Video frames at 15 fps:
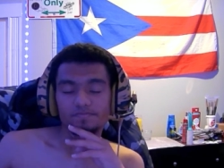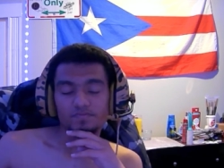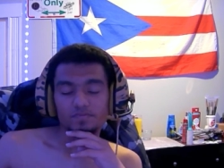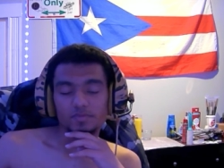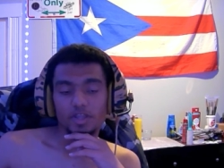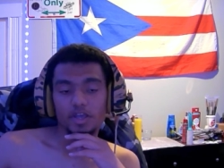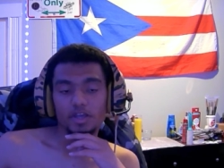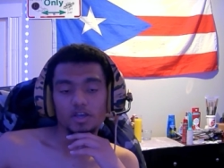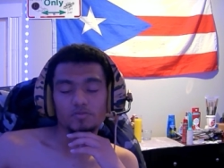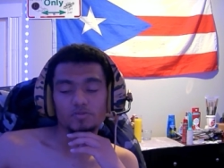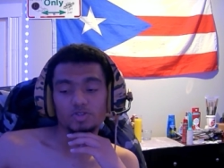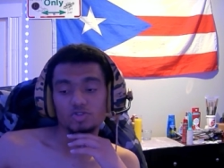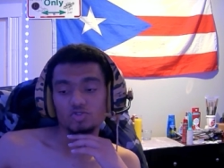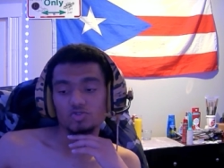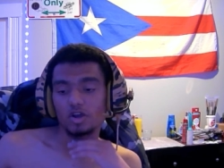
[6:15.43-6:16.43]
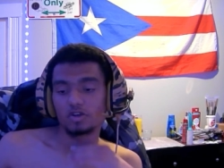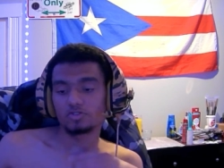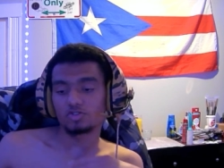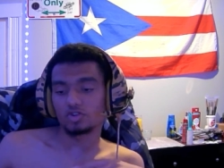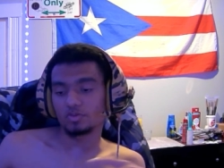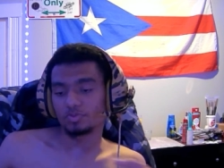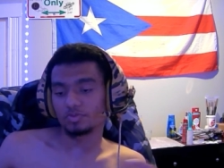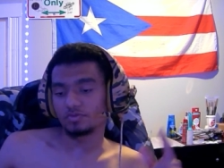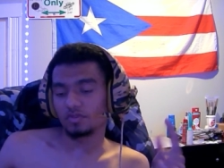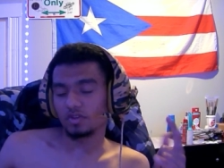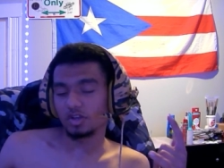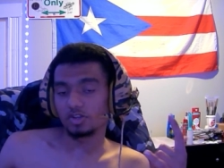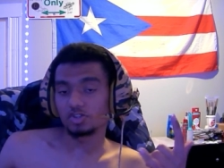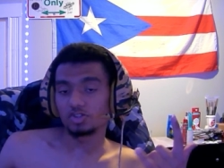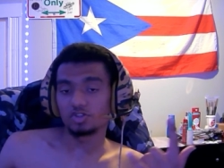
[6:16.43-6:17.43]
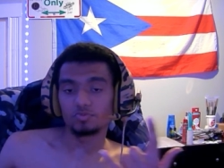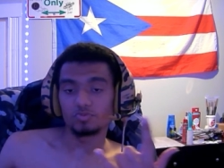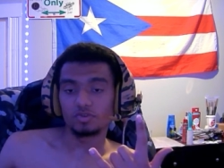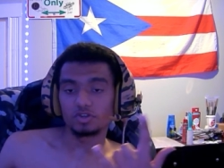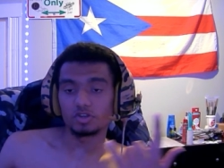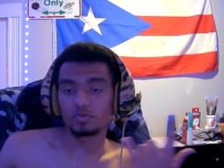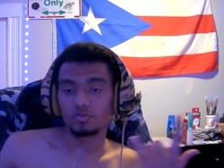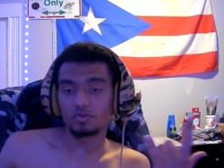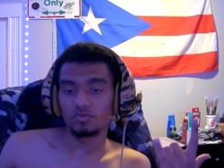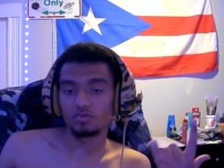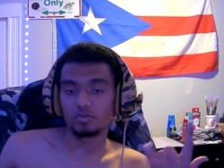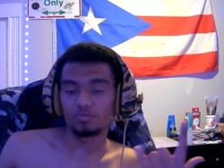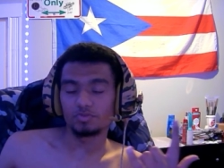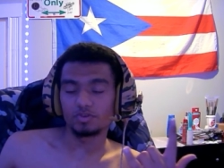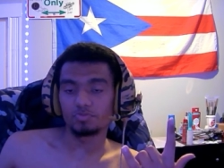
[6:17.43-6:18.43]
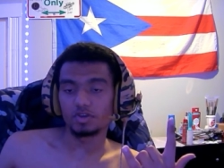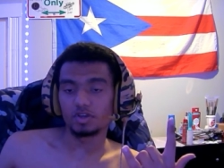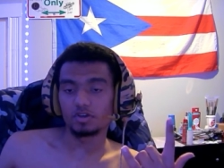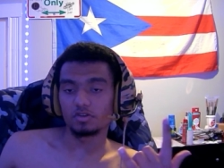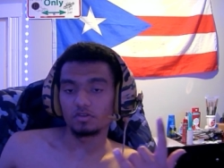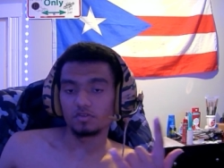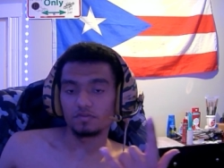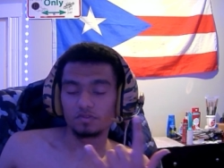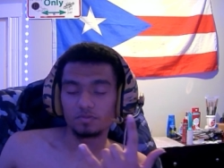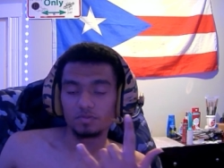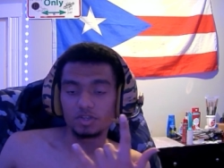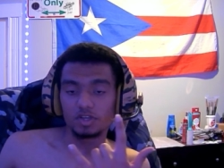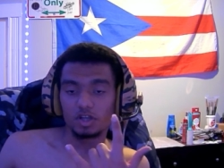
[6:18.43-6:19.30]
like, comment, subscribe, turn on post notification. Your boy come out with a big banger. You feel me?